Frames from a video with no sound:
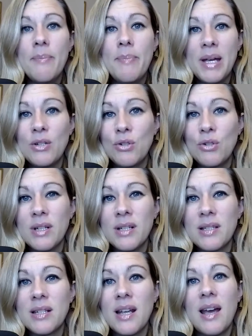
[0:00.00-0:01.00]

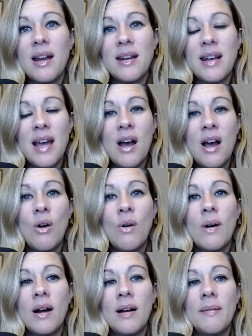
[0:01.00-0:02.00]
Pinterest, and
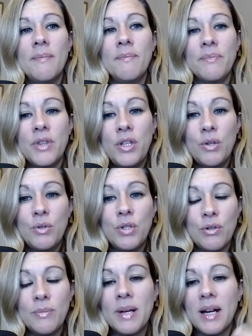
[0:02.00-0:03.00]
now
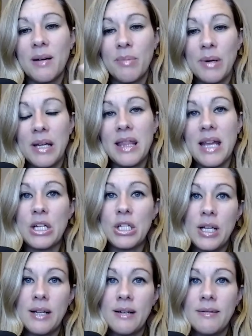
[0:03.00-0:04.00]
YouTube, kind of bringing that
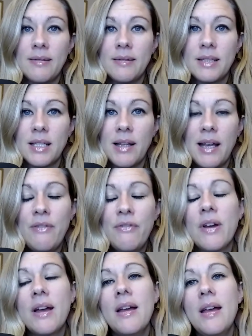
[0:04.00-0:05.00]
channel to life.
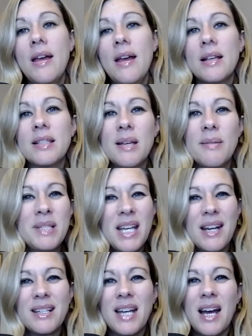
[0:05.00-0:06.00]
Some
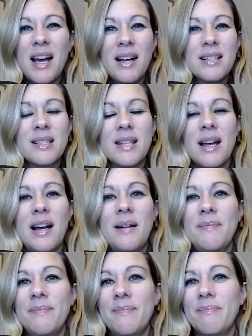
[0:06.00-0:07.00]

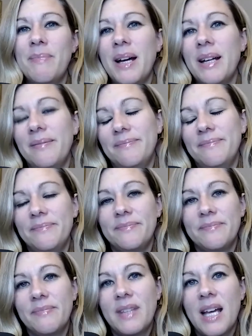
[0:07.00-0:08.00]
TikToks, but
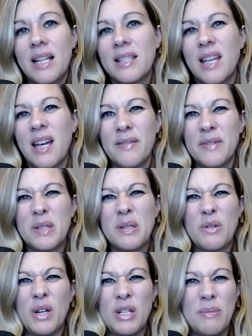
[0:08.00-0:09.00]
that's kind of
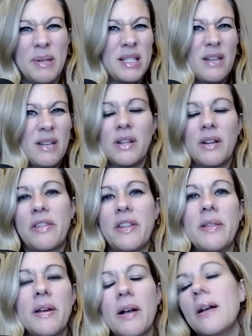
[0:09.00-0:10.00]
stretching myself a little
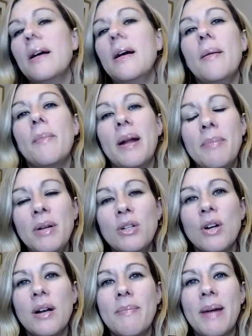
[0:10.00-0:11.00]
thin there. But I'm going to
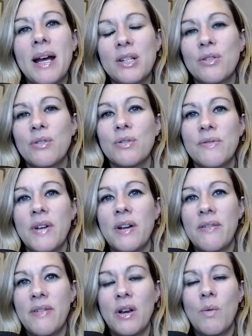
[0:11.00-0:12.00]
try to master those very,
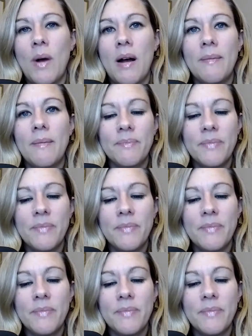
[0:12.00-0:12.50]
very well.